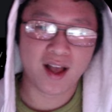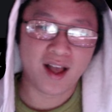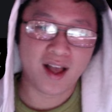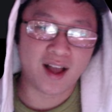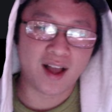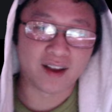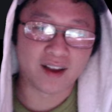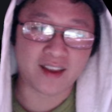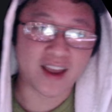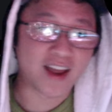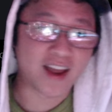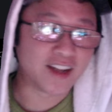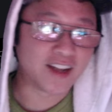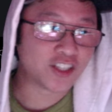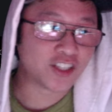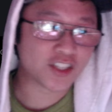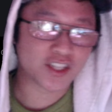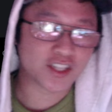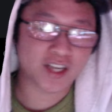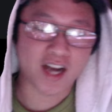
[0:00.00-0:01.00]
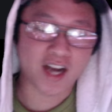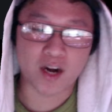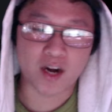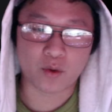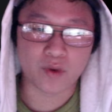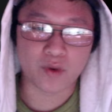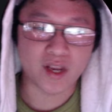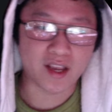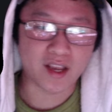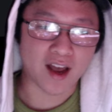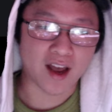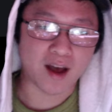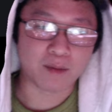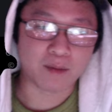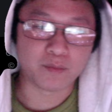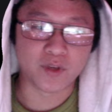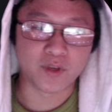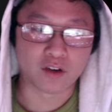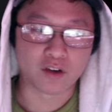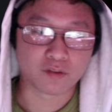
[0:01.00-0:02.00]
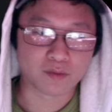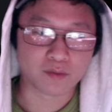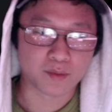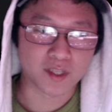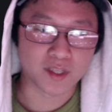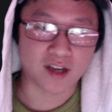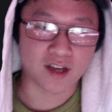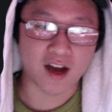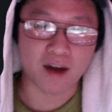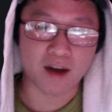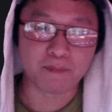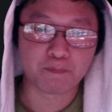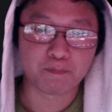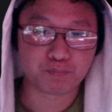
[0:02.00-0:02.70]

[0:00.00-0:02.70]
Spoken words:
again, just to kind of recap, from the top,